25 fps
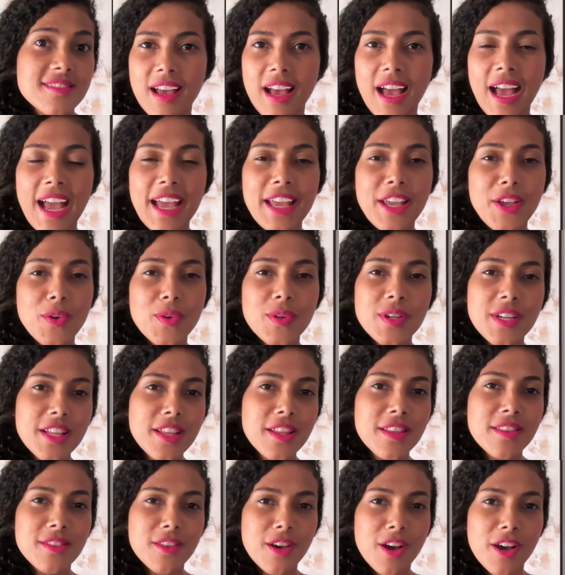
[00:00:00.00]
I
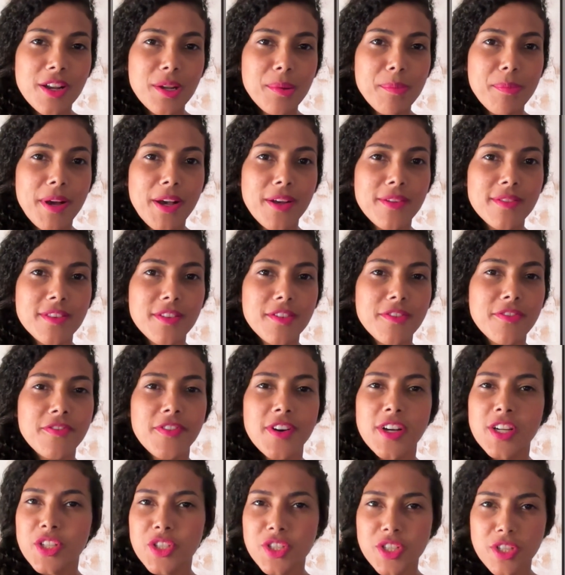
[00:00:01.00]
only thought about the
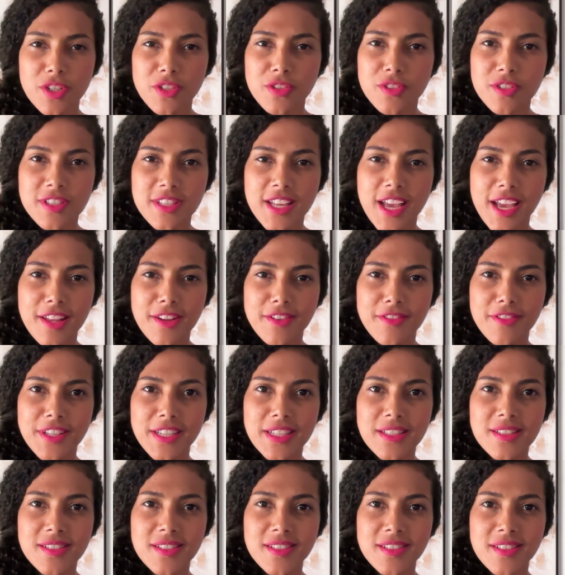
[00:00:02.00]
functional side of
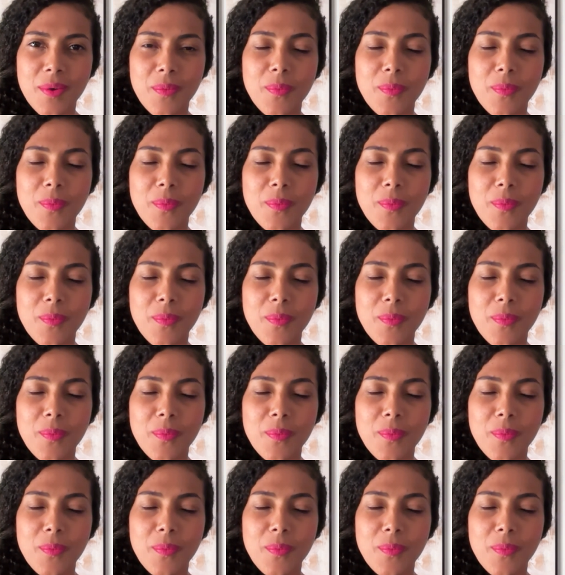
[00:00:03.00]
it.